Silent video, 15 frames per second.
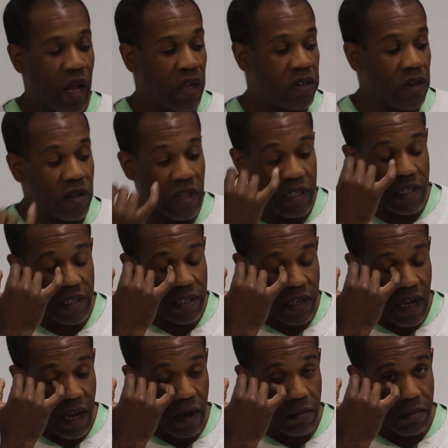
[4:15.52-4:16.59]
So this is
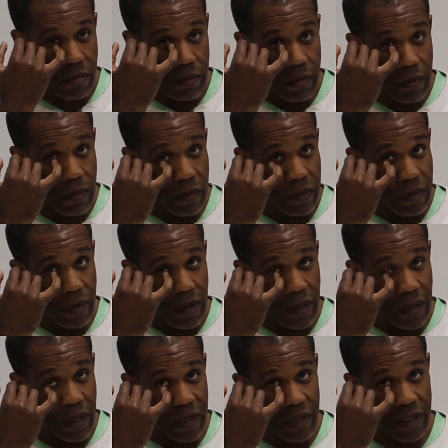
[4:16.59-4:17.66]

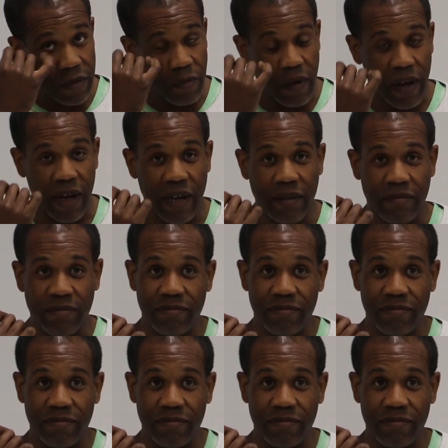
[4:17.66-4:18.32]
just my